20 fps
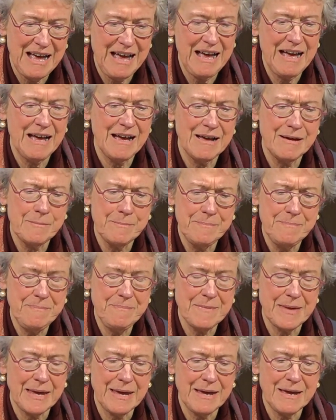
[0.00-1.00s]

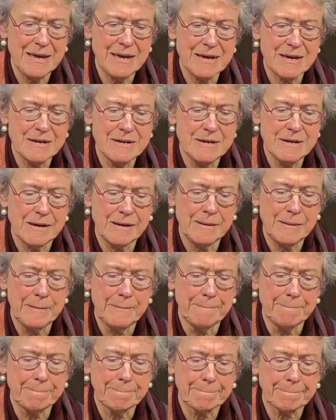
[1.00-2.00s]
You
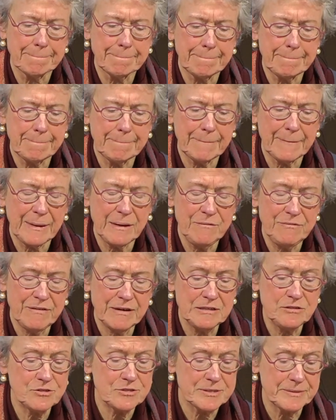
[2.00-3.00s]

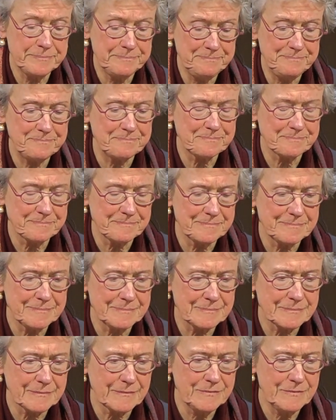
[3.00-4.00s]
find some
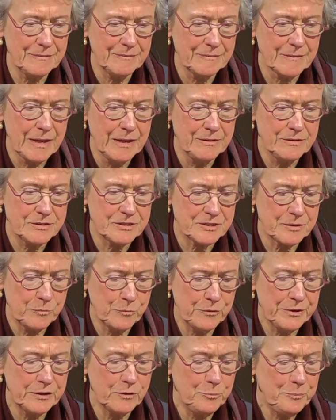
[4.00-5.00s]

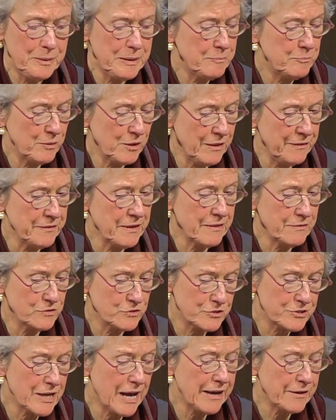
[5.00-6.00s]
real people on the other
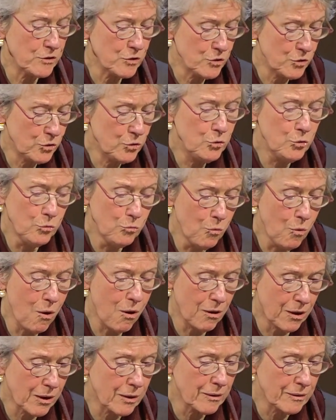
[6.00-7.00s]
side who
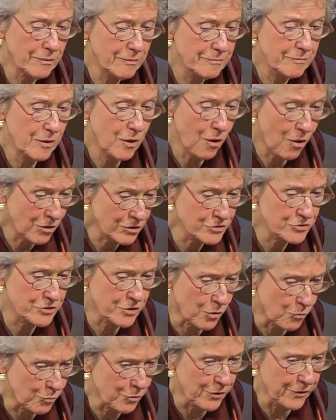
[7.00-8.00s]
are
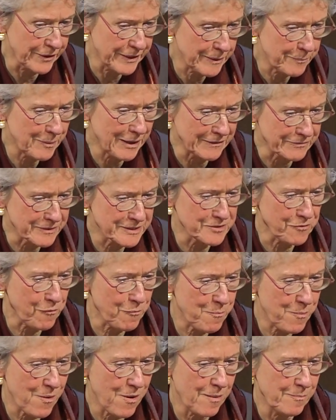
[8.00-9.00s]
also worried about this
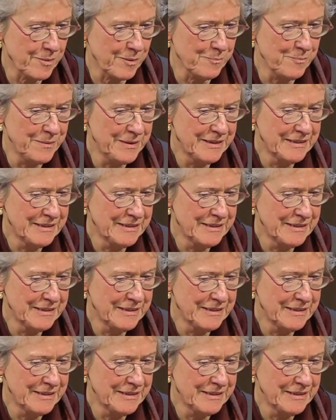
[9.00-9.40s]
problem.